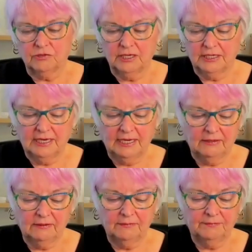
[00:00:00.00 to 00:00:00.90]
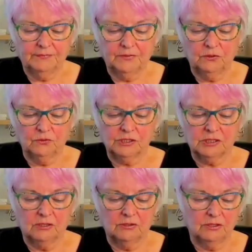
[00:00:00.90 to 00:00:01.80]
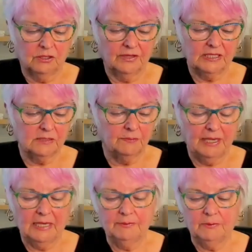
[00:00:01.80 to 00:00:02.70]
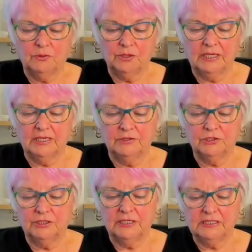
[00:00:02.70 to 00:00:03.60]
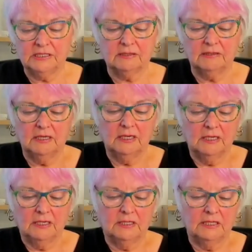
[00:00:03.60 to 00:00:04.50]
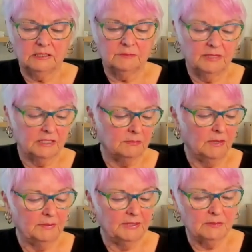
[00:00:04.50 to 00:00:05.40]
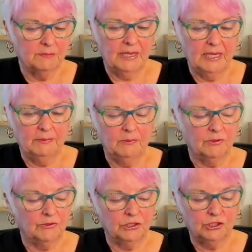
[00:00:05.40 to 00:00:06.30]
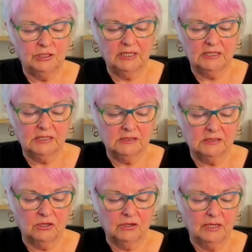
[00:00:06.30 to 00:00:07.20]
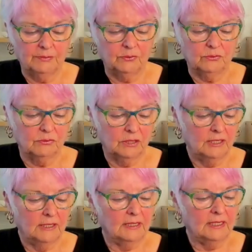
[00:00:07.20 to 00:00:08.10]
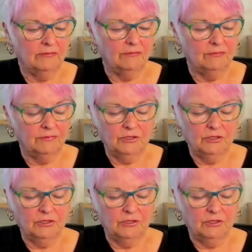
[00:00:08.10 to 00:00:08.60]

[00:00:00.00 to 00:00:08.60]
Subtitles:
Right now, also, there's some paperwork here that you need to, there might be some paperwork that you need to tie up or get,